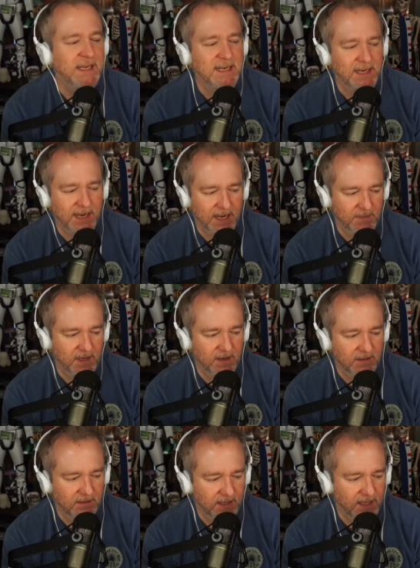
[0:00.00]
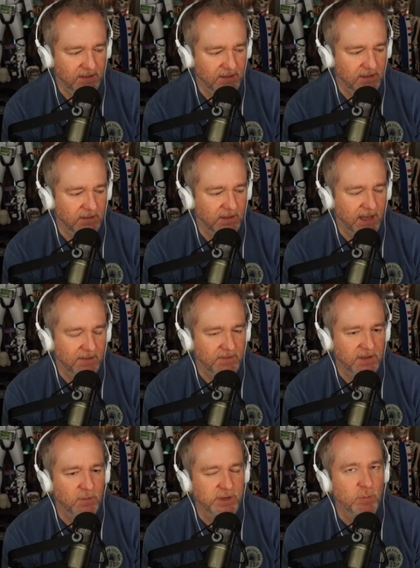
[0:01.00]
yeah. of game there. Yeah, that you'll have
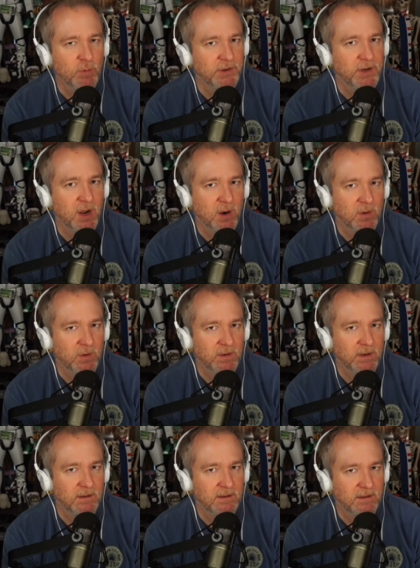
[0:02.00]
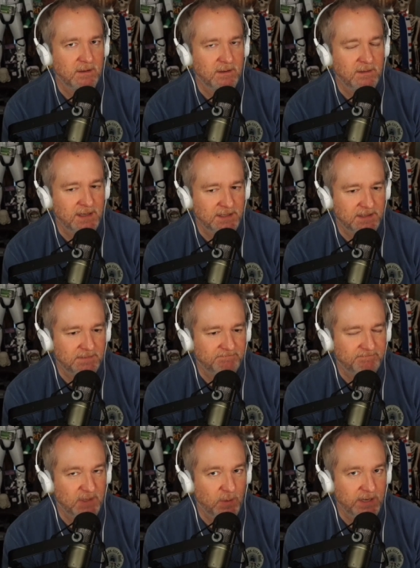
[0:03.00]
you you will know in this
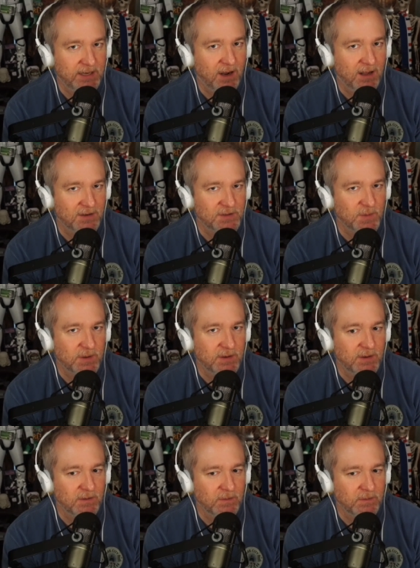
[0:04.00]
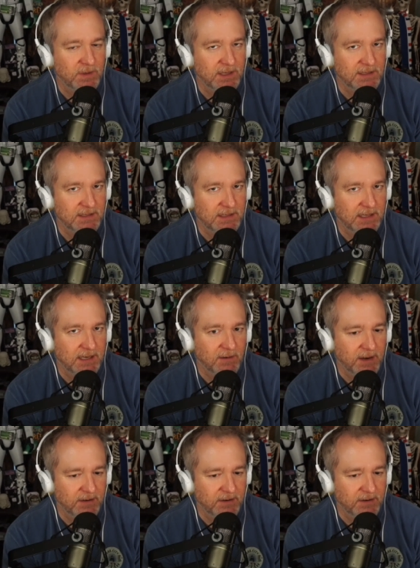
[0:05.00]
twenty dollars whether you're gonna stick around